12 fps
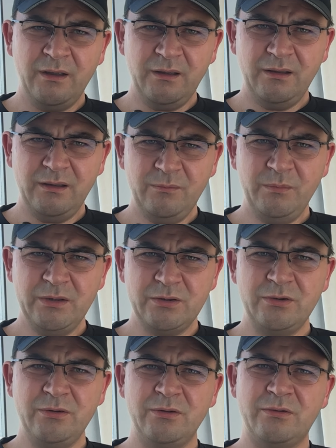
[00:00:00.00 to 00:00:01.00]
And make
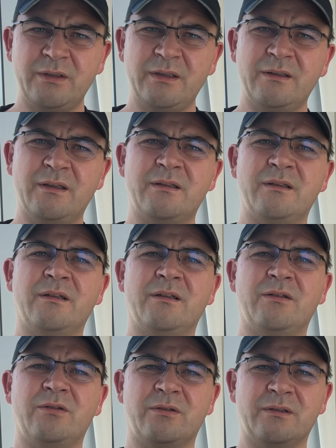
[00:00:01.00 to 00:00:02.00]
sure you take that
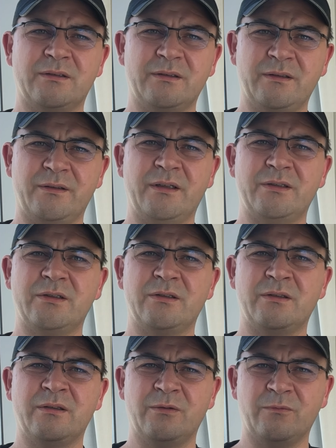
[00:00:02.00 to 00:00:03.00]
into
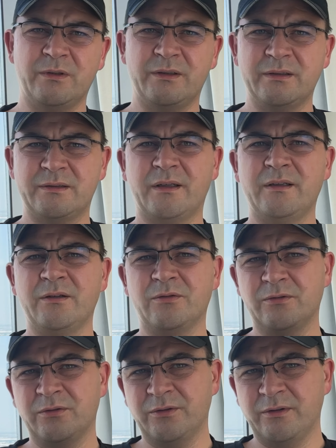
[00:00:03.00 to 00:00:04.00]
consideration when deciding
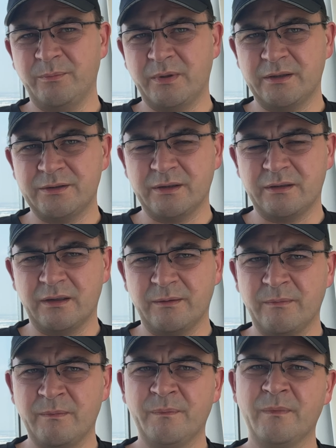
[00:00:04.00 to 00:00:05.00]
on your departure
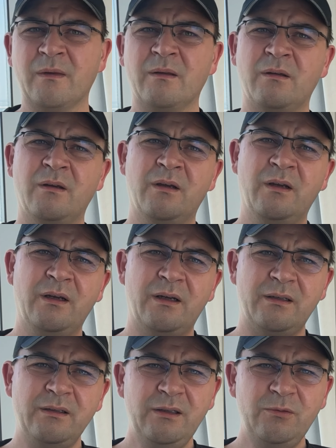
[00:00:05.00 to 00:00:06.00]
time.
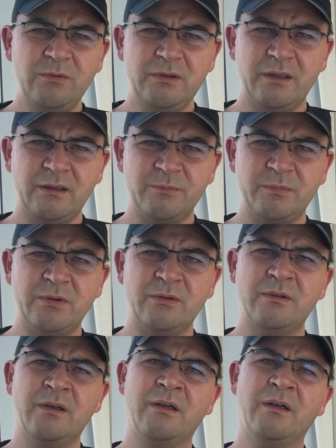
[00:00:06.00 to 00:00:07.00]
And that will help
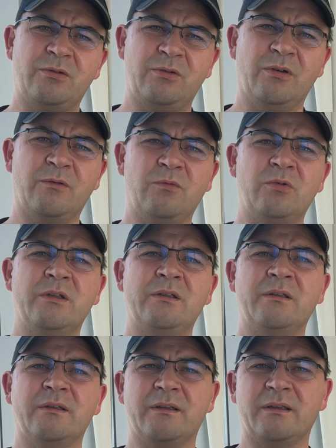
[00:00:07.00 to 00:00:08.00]
you to
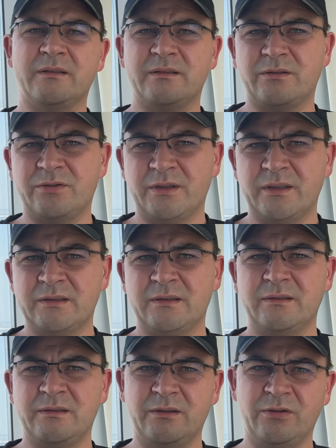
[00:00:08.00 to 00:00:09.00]
avoid
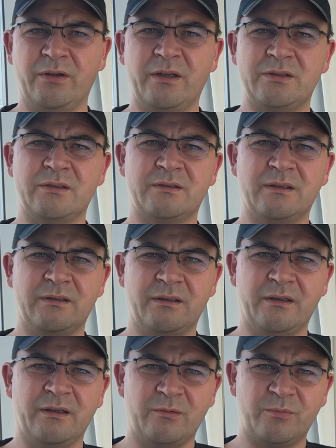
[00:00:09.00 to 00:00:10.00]
stress situations at
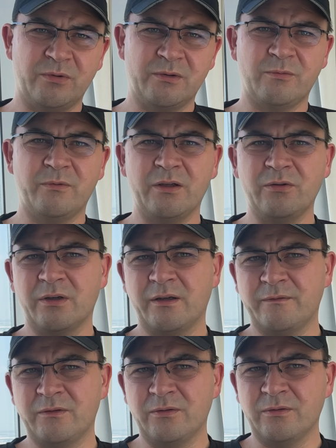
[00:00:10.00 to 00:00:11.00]
the airport where you
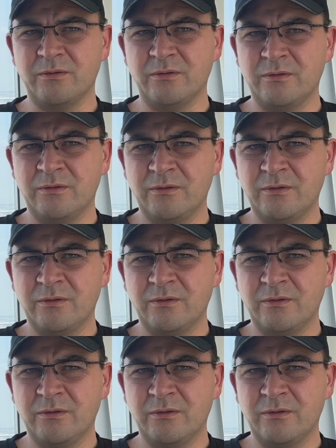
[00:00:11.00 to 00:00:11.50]
have to